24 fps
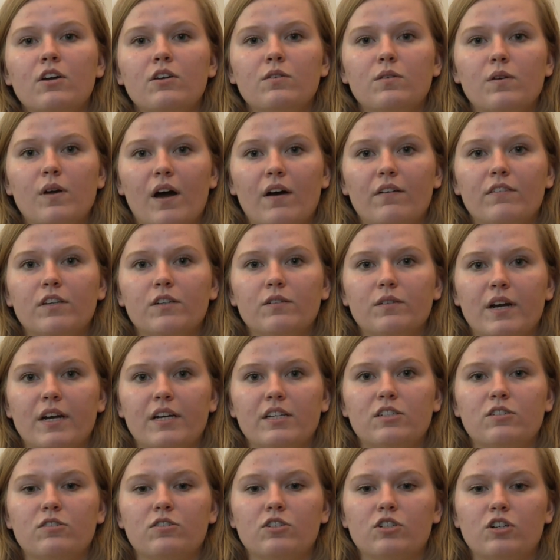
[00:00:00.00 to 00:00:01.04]
You have the right
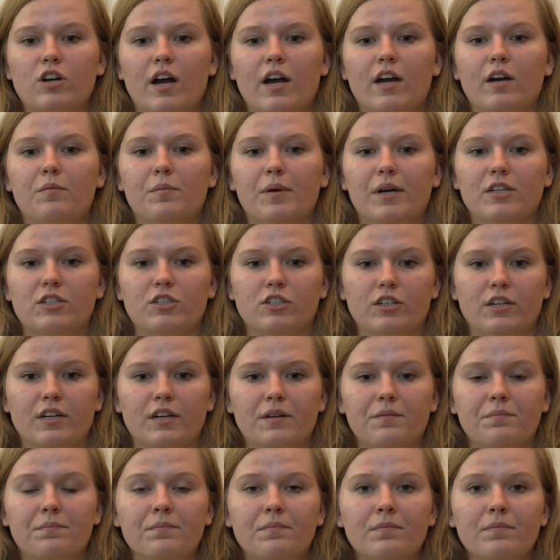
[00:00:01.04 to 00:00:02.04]
to a trial by jury.